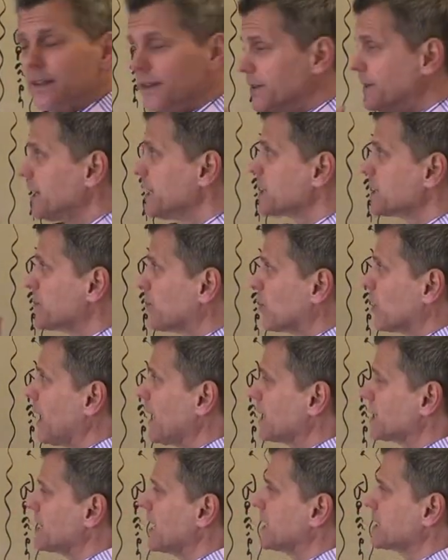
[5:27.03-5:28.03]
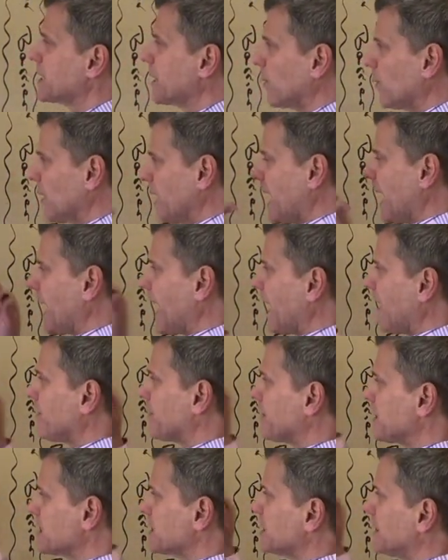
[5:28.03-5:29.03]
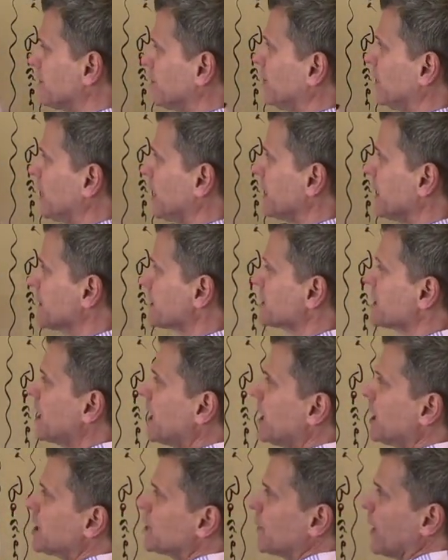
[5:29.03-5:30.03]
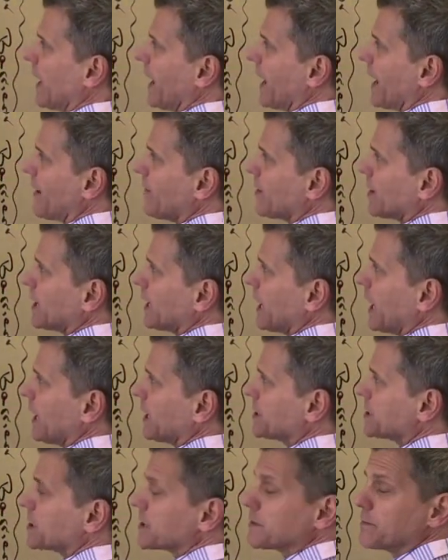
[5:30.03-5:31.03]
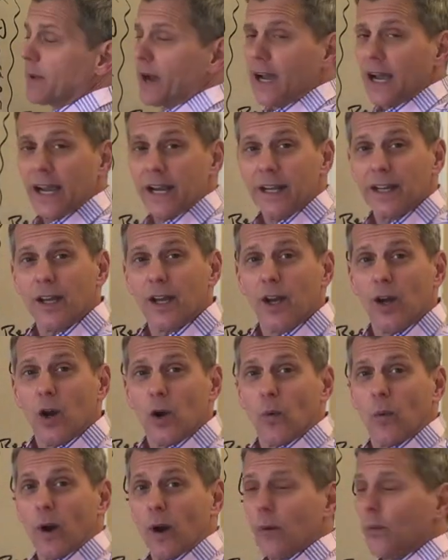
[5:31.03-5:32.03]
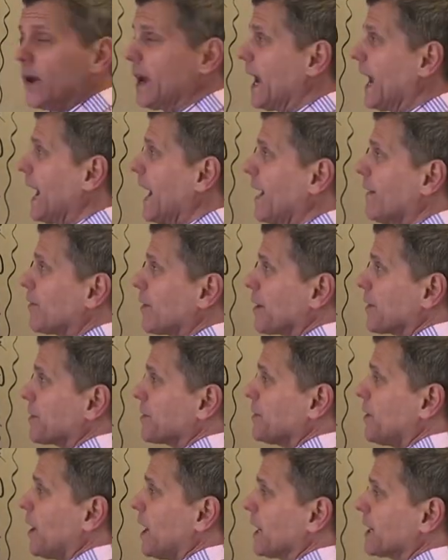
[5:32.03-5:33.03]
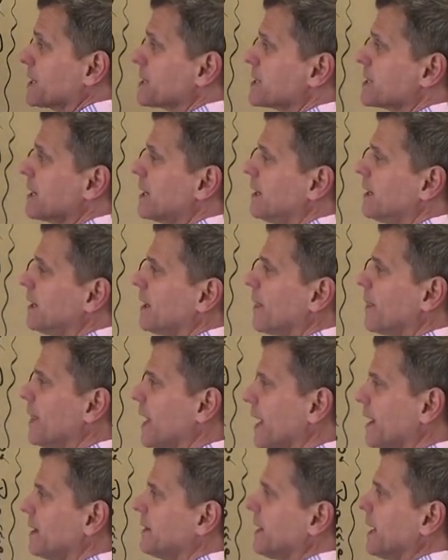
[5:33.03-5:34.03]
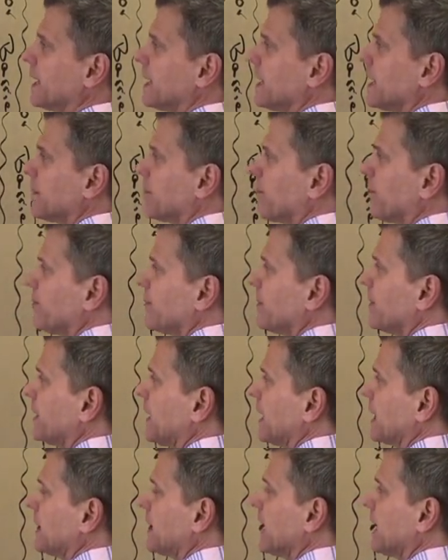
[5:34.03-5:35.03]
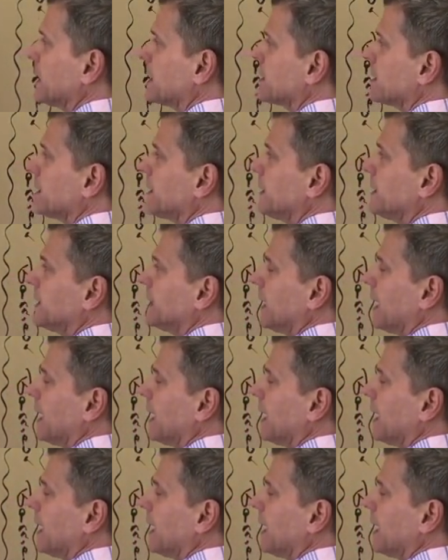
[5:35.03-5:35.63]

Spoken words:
this process, and we have this in place. We have a conscious mind where we have our thoughts that get